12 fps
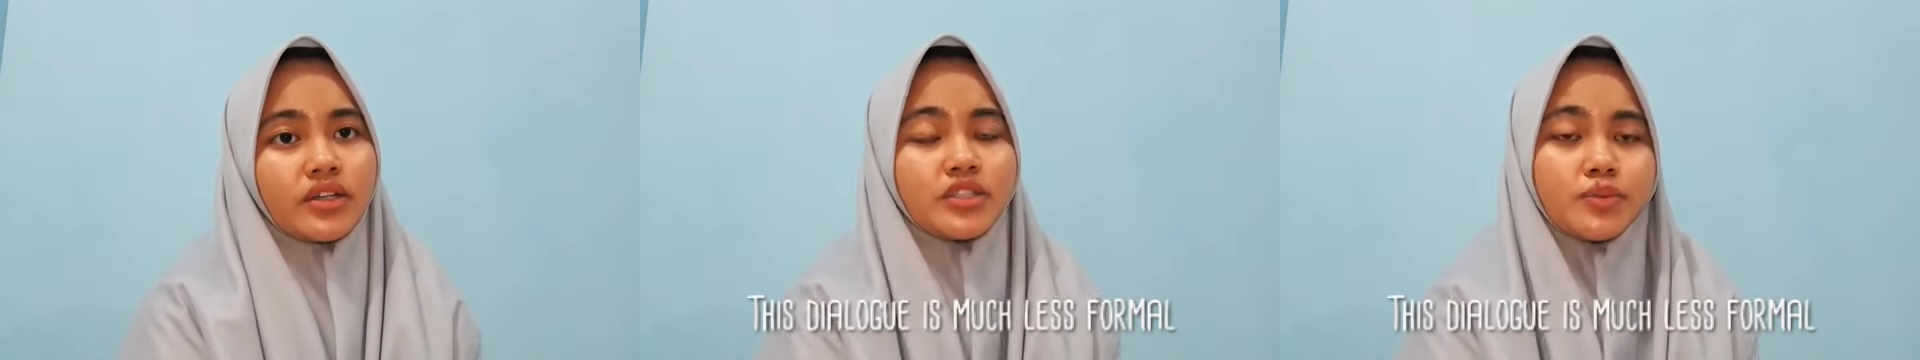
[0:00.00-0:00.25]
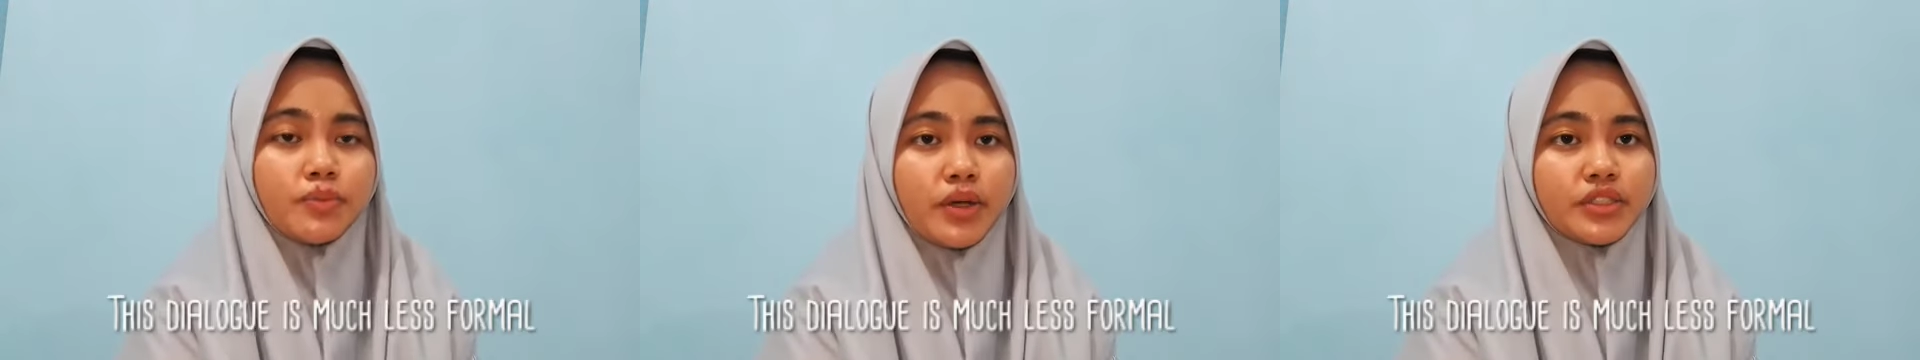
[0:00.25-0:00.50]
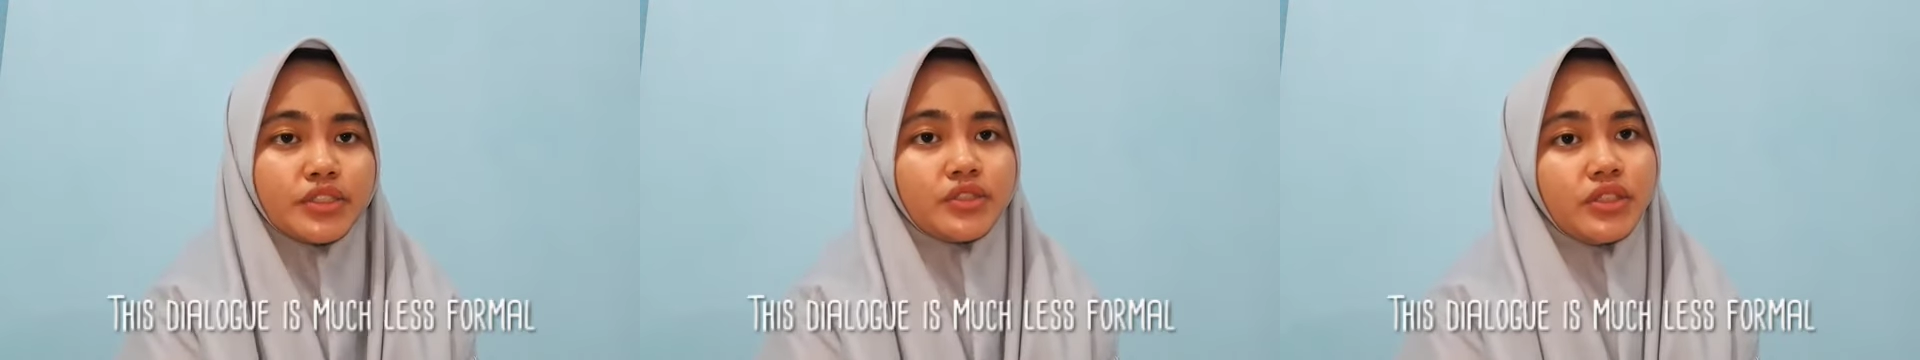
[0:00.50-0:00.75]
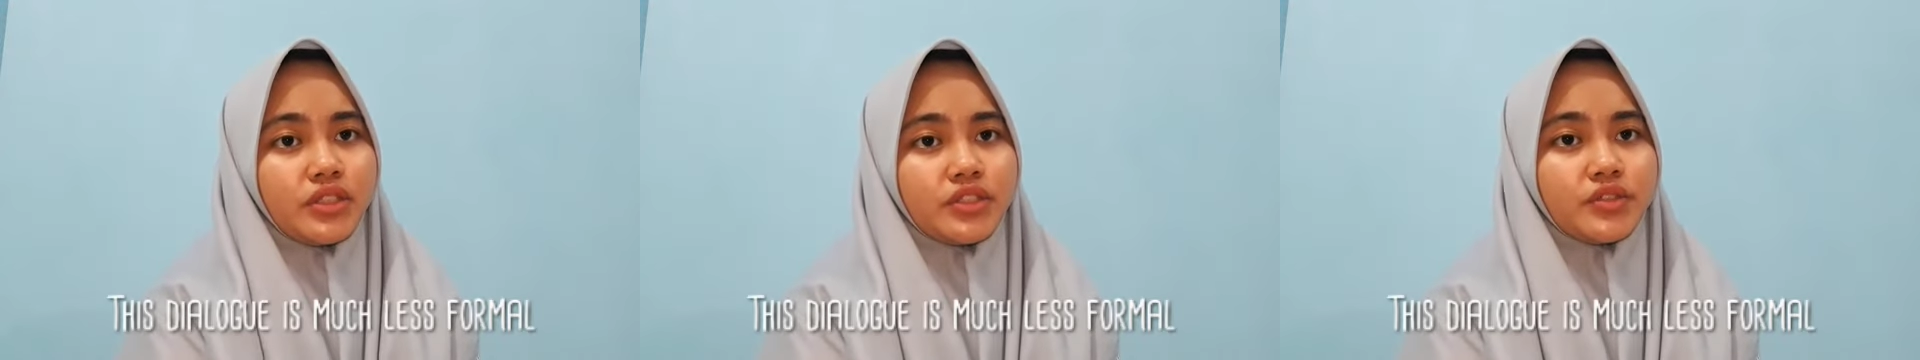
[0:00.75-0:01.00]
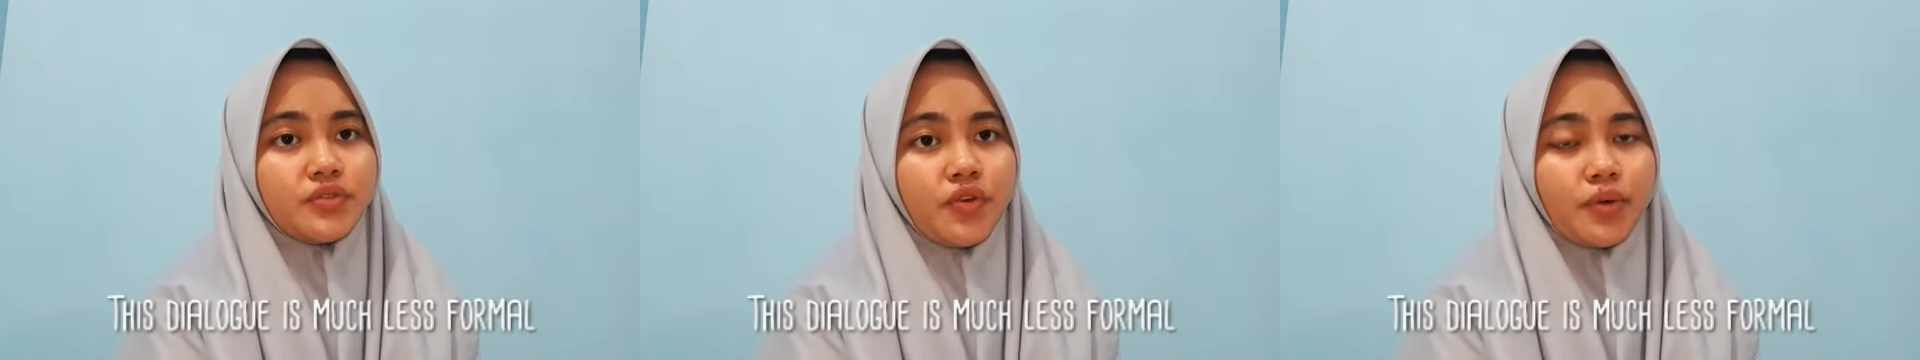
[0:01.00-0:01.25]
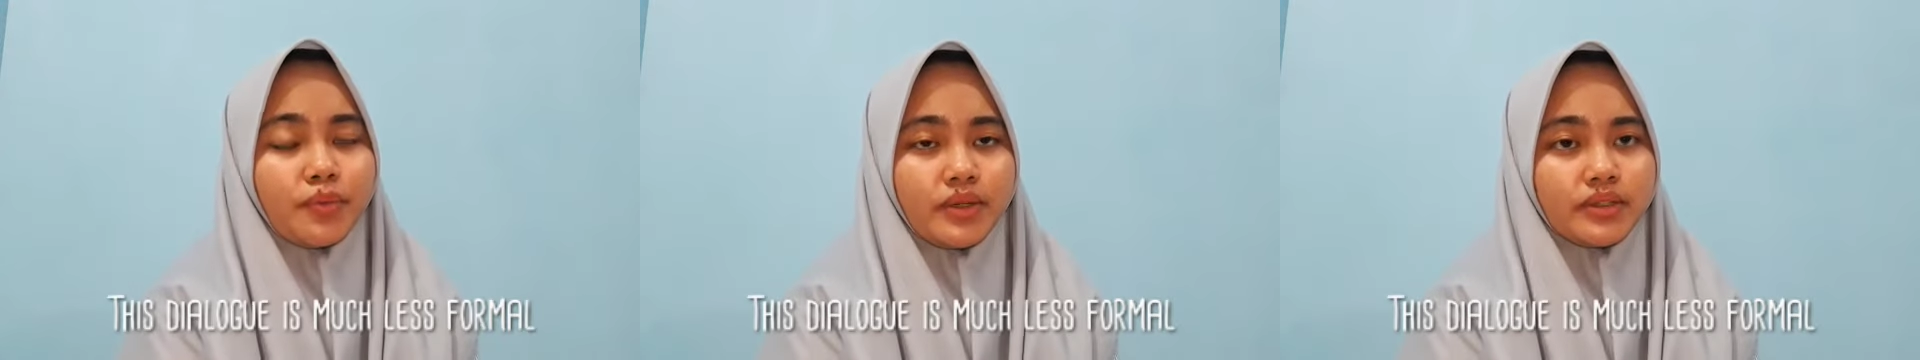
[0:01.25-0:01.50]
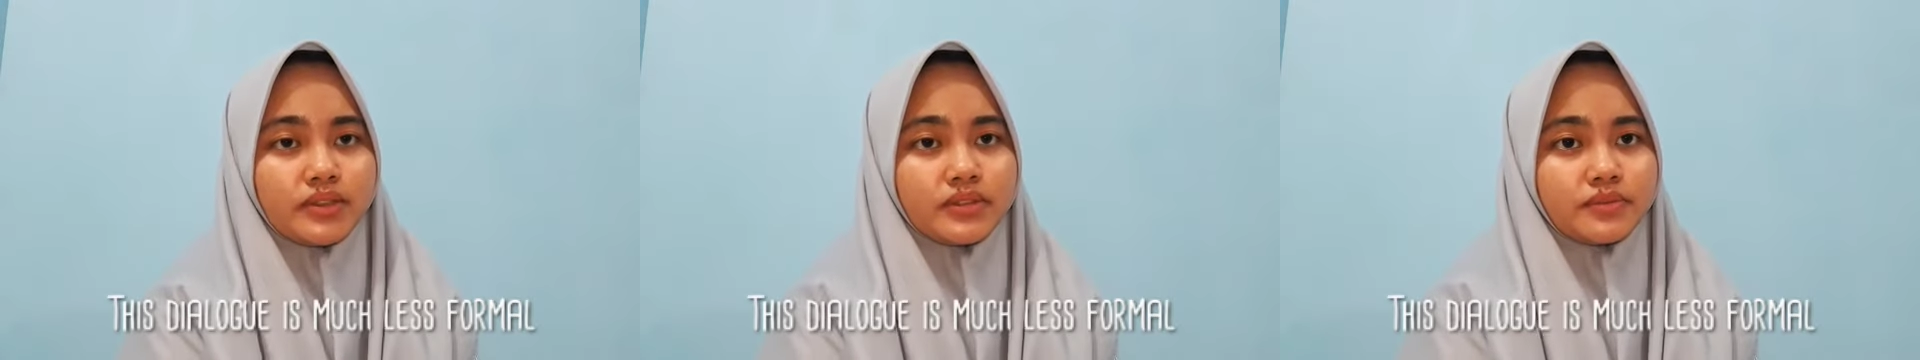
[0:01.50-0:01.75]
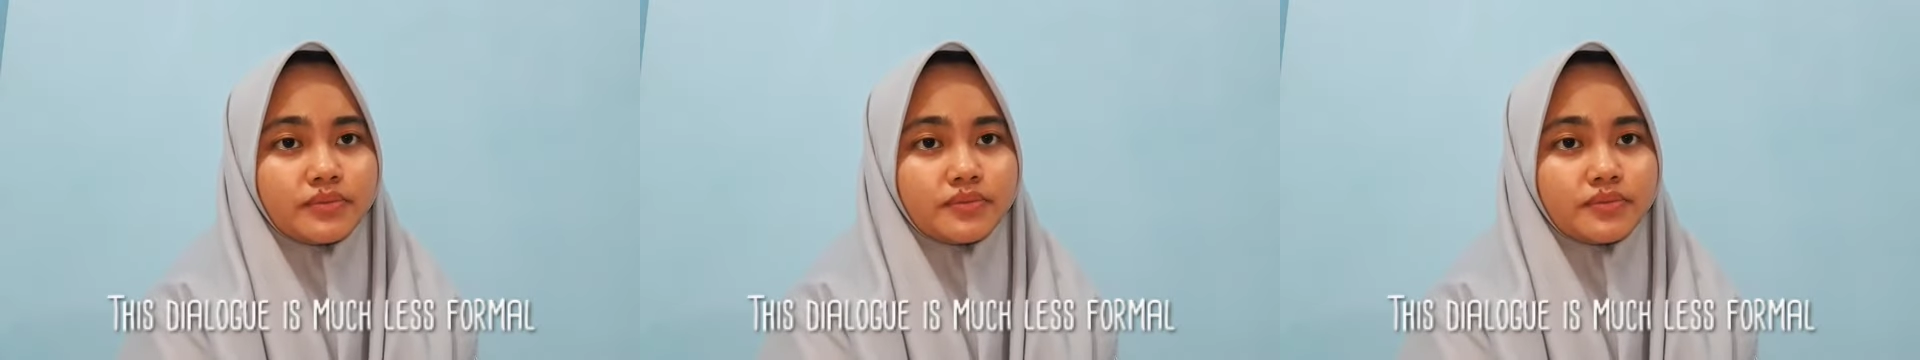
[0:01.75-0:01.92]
is much less formal.